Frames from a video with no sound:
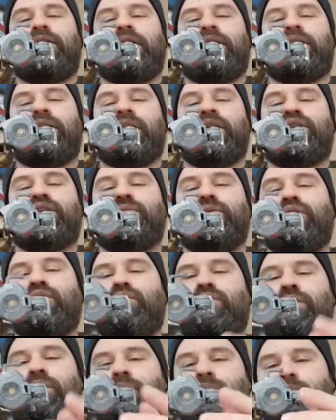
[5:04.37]
like this when you
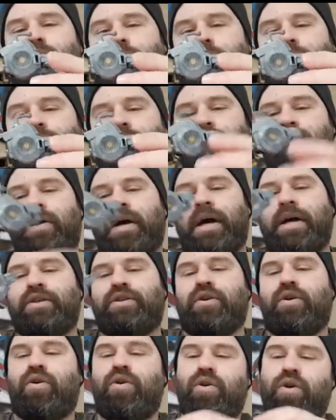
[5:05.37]
do combine them,
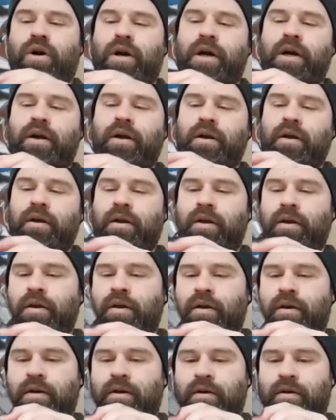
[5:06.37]
guys, or
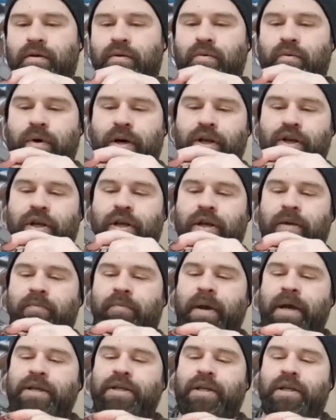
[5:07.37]
what you can
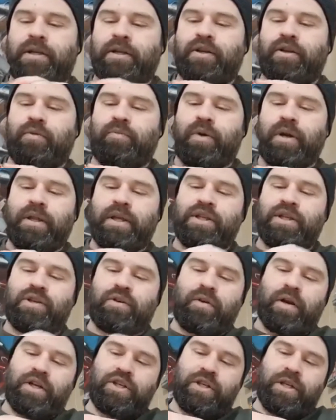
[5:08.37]
basically, you bring this
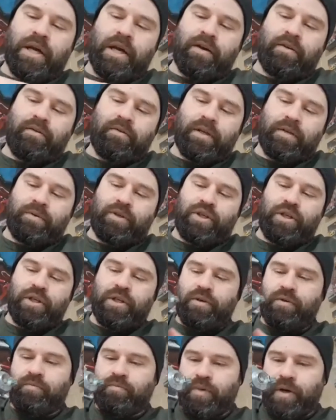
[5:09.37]
crutch down. That's what you
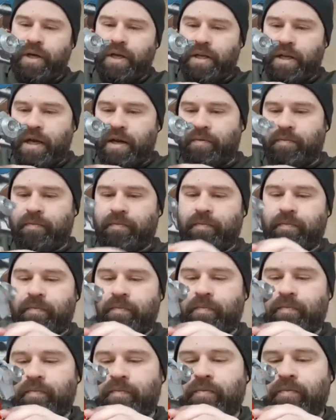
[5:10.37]
do. Bring it down.
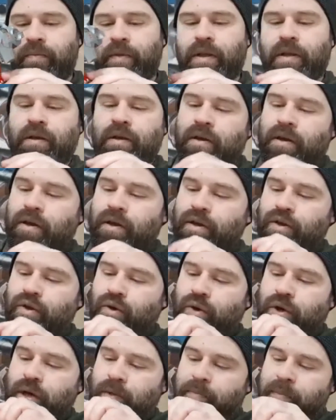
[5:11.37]

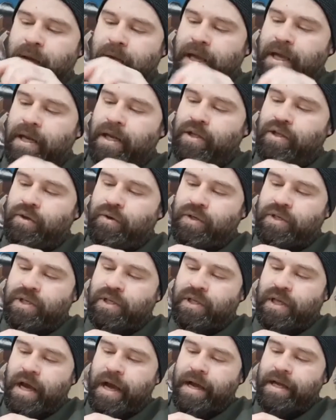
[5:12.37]
You can peg it into his
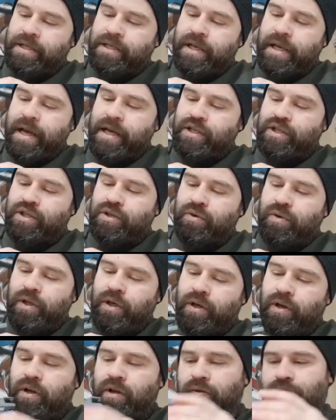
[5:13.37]
thighs. He has two
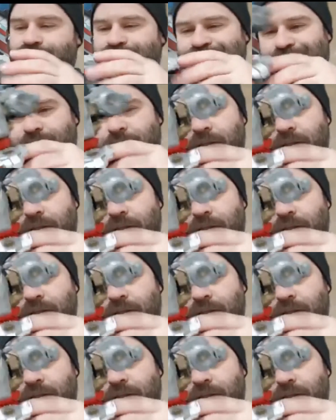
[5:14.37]
little,